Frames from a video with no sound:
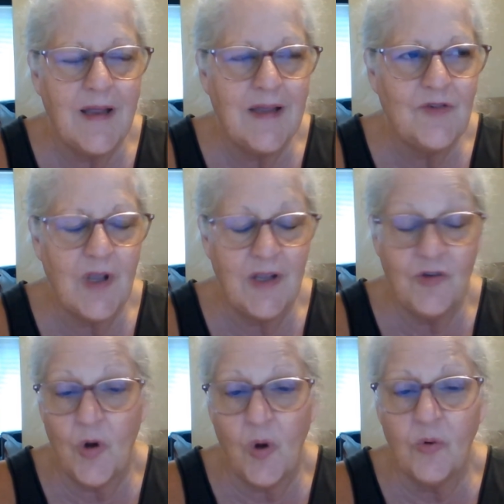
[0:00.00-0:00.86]

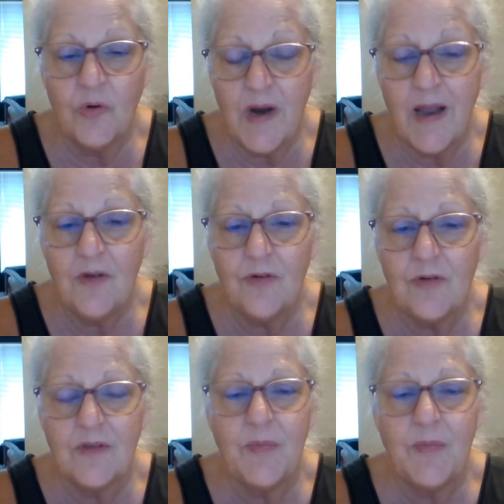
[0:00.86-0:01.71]
it's an older
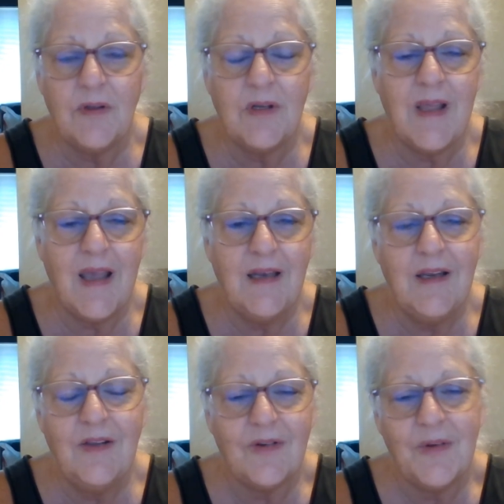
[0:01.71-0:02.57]
house. It's built in the
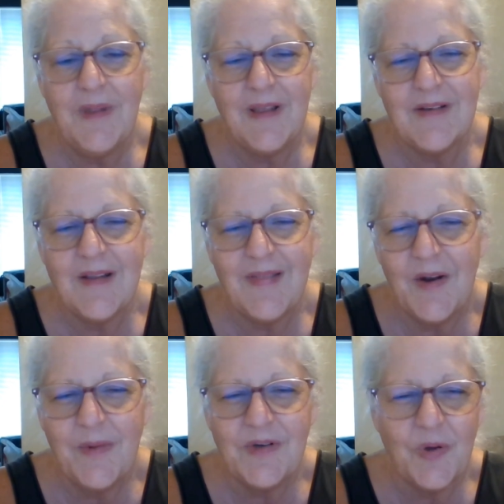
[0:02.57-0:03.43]
80s. To me, that's not
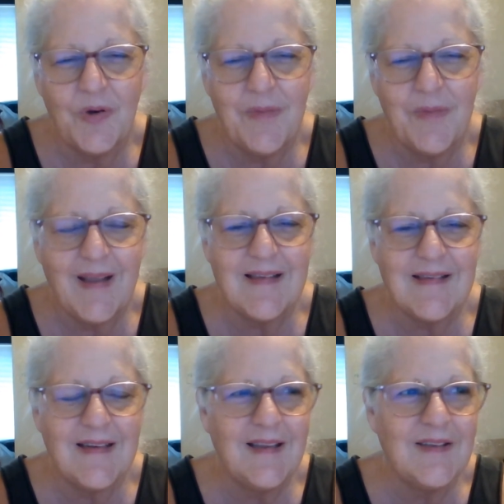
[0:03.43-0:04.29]
that much older, but I
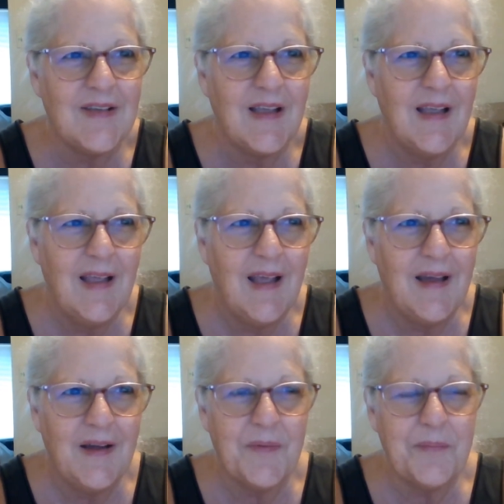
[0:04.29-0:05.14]
guess it is.
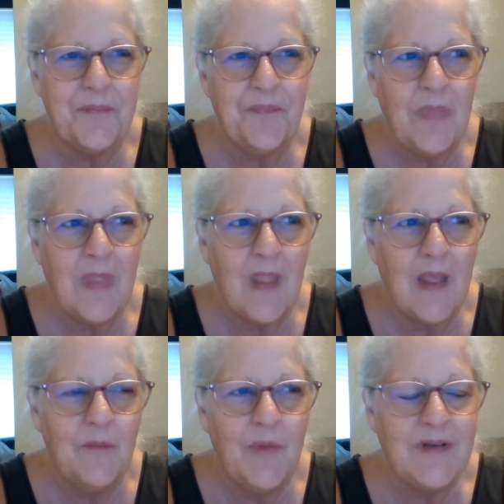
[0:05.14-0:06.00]

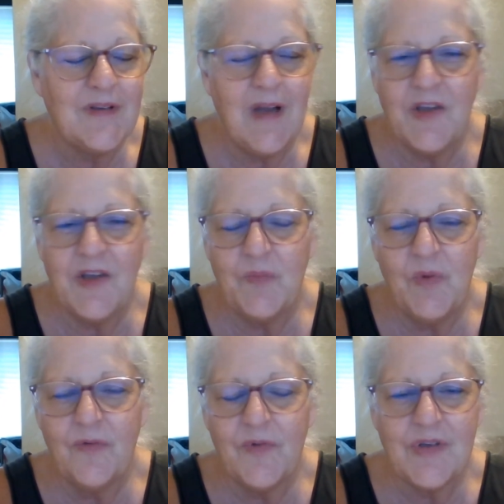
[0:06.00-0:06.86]
But it's a nice,
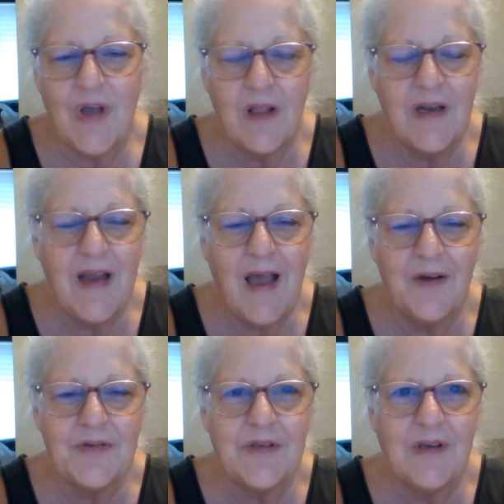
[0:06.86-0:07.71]
beautiful, solid
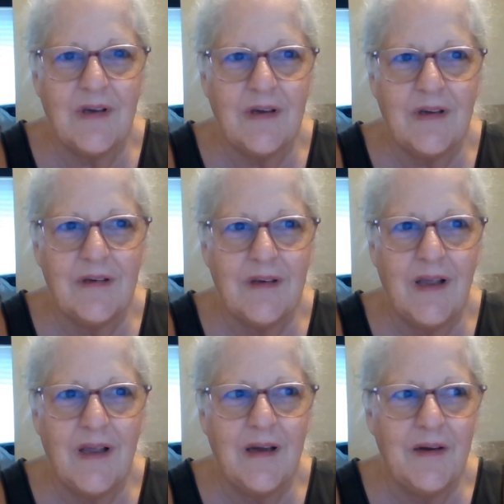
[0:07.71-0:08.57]
house,
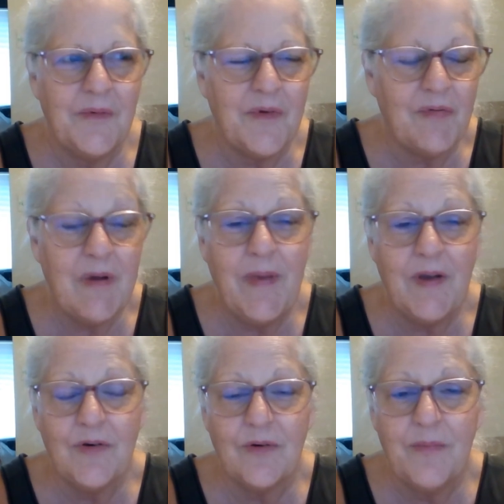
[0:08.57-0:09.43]

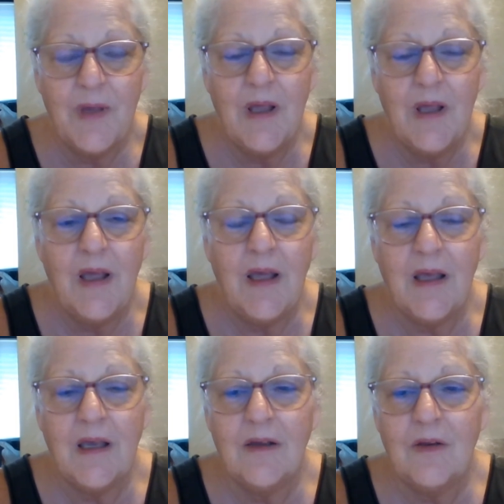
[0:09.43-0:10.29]
3-bedroom.
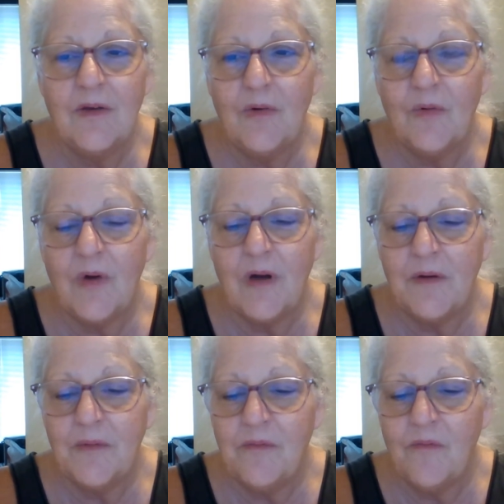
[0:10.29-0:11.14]
And
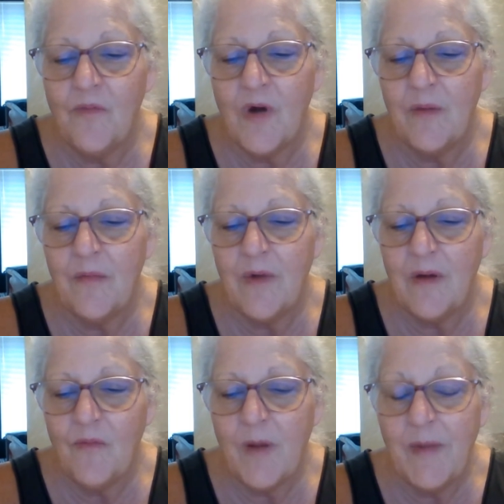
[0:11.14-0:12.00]
one
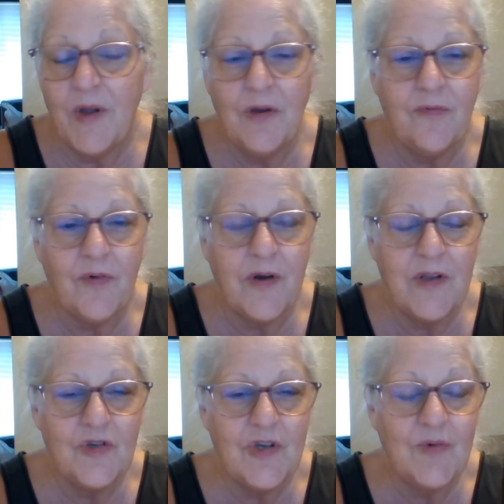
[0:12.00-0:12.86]
of my good
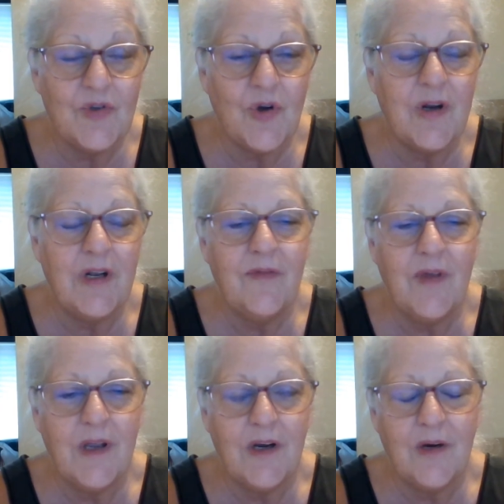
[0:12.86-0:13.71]
friends, she was already
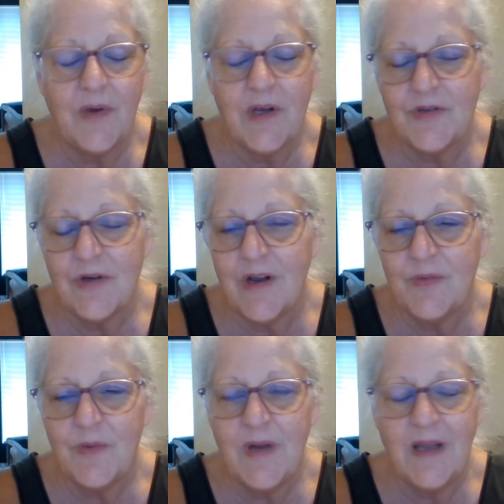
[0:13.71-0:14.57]
living here because her
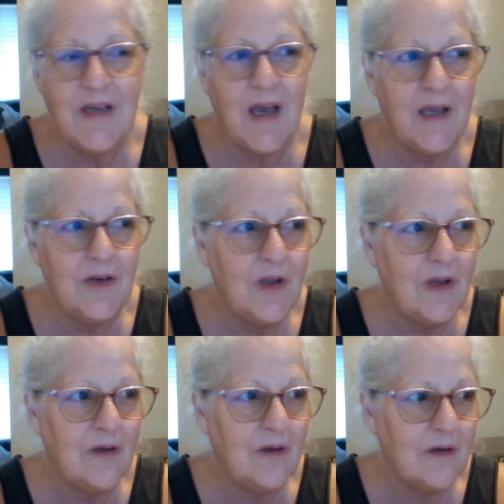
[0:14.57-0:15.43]
husband had died
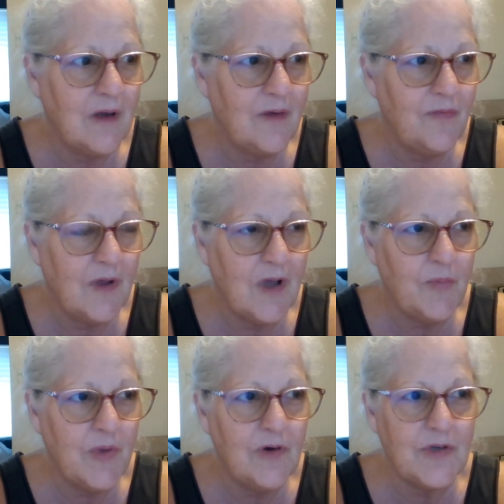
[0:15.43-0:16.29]
a
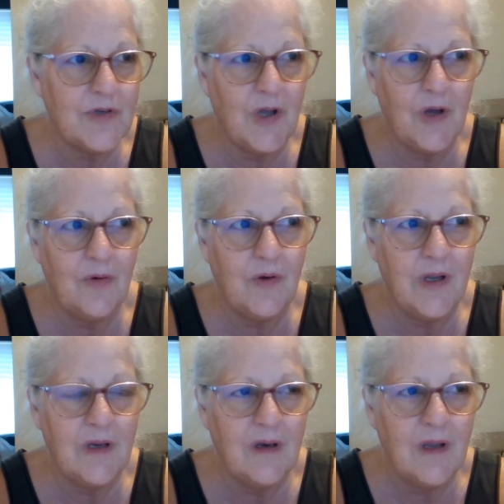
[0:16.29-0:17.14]
couple of years ago,
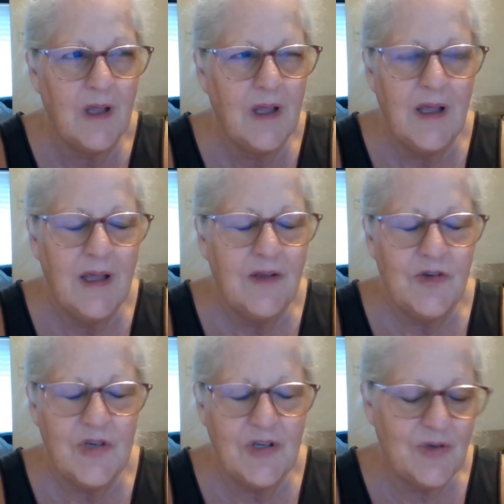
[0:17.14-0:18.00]
and
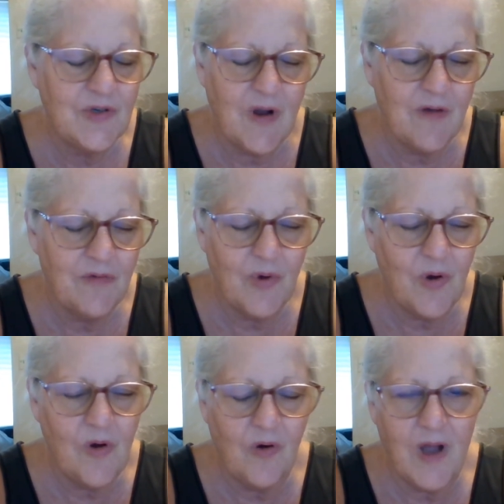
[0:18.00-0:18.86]
she's just gone through
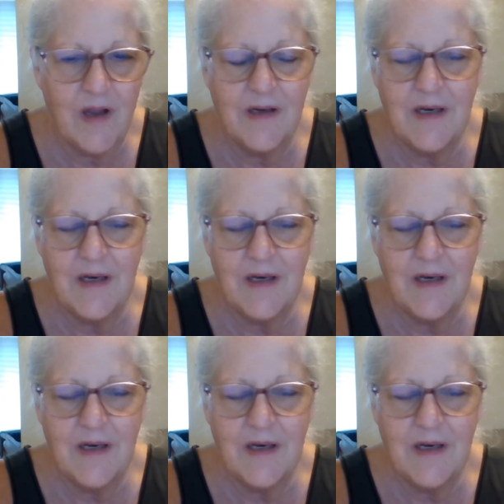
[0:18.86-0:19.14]
a whole lot and